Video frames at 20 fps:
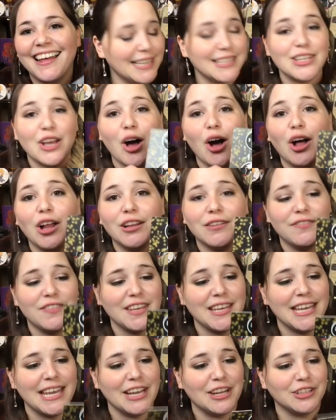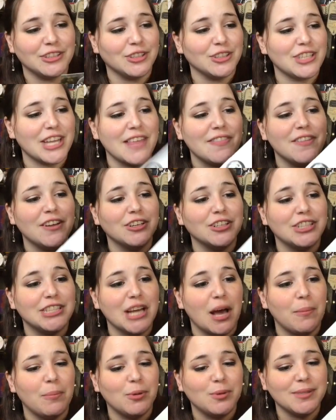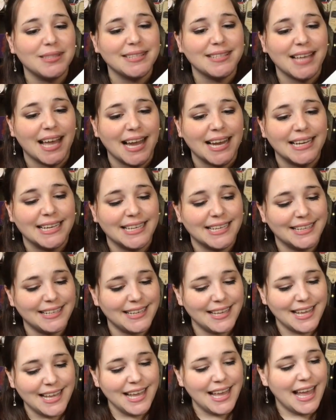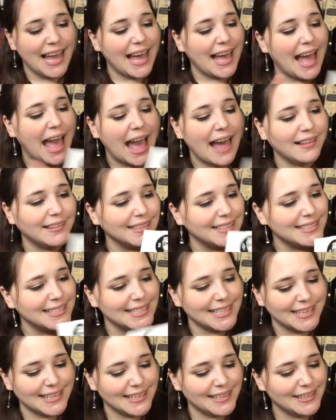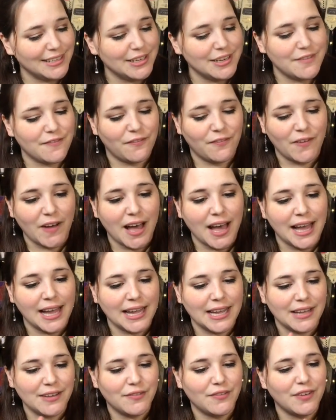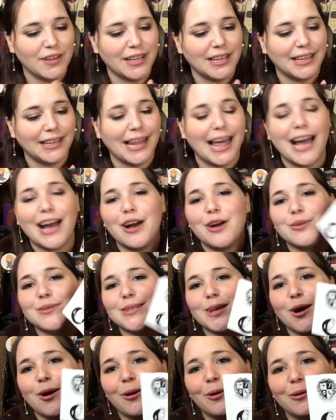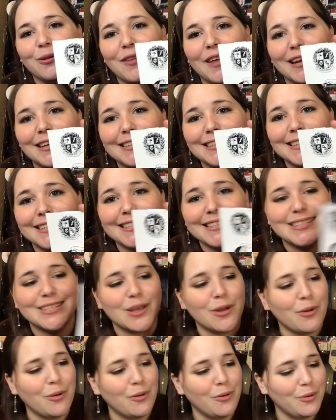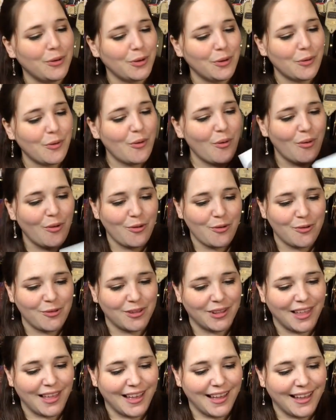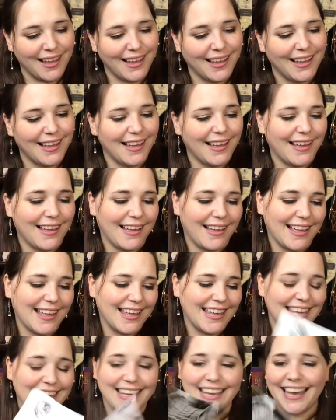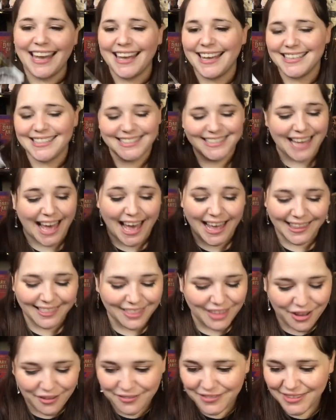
It has all of the characters and they're double-sided. Allison, Five, Klaus. Oh, that is so cool. Yes, I love